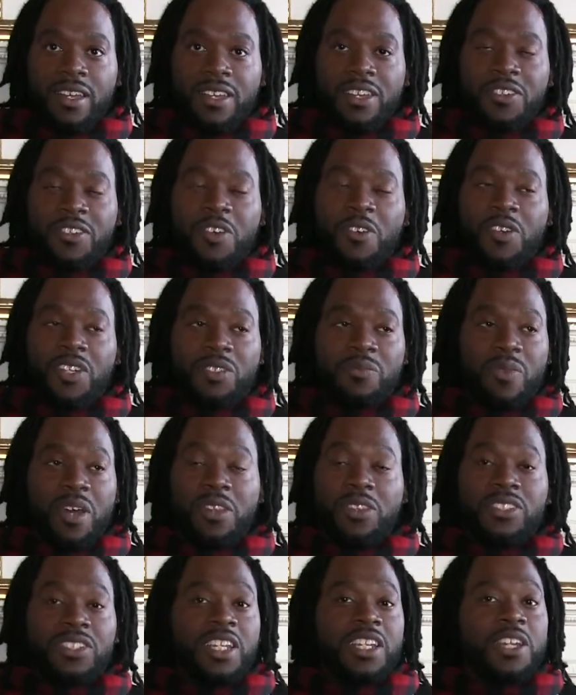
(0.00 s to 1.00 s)
Because
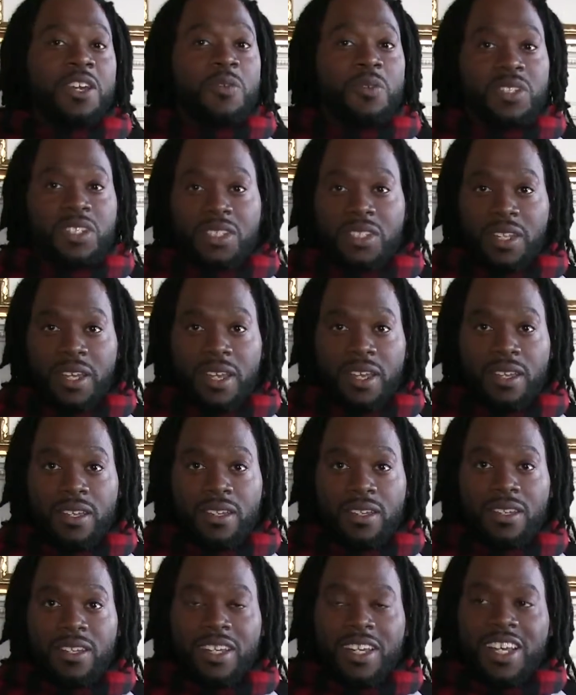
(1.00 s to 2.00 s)
mothers, they know what to say.
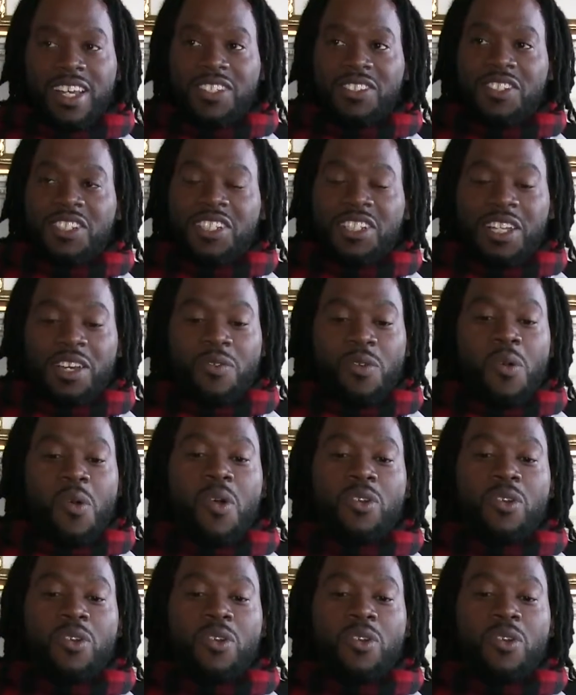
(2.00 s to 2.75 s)
So she's like, well,